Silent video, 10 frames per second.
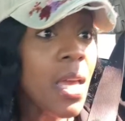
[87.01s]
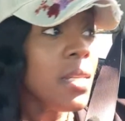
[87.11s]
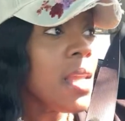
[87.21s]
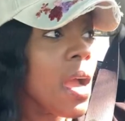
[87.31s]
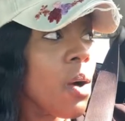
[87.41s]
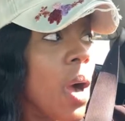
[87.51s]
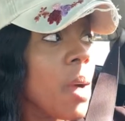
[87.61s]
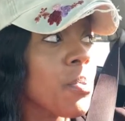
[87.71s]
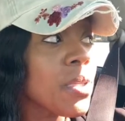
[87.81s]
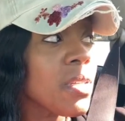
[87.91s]
Now, I
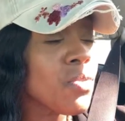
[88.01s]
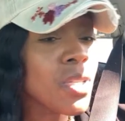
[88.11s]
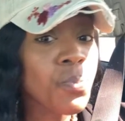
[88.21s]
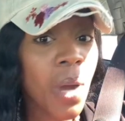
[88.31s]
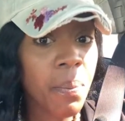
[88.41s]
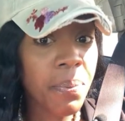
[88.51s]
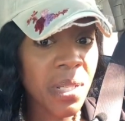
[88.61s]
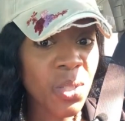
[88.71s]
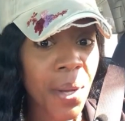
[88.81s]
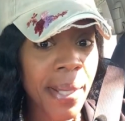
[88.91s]
believe these
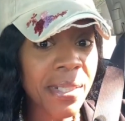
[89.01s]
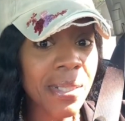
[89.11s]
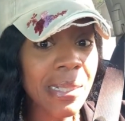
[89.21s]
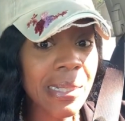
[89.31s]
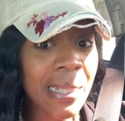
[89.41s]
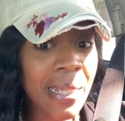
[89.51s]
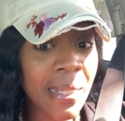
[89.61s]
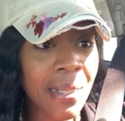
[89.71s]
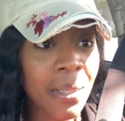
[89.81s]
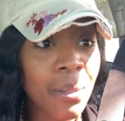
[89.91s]
properties are actually
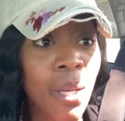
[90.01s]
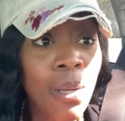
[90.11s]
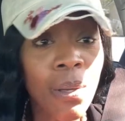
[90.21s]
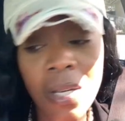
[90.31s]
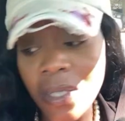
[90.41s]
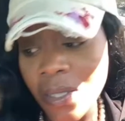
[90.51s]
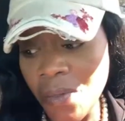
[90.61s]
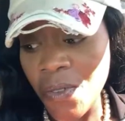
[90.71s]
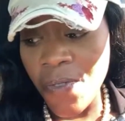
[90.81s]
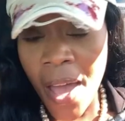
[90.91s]
land because
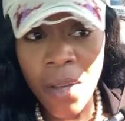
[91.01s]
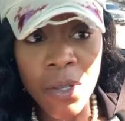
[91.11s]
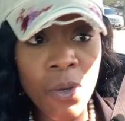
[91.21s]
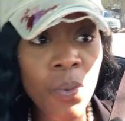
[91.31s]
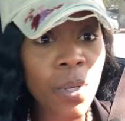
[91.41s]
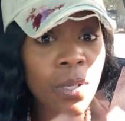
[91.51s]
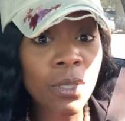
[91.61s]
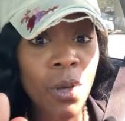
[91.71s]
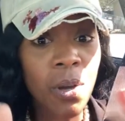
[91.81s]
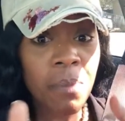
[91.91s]
of the value. We're going to
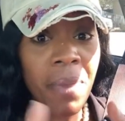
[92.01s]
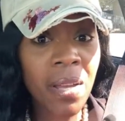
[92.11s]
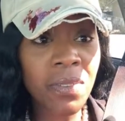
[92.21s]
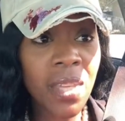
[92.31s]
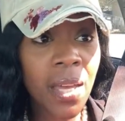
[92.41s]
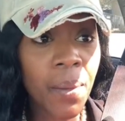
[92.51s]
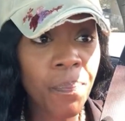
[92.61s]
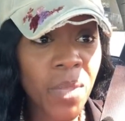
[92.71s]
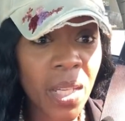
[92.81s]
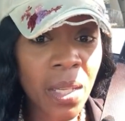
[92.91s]
talk about that
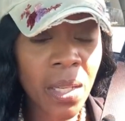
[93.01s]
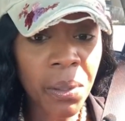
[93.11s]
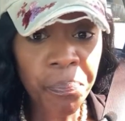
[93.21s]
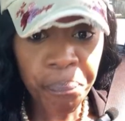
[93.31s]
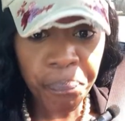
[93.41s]
in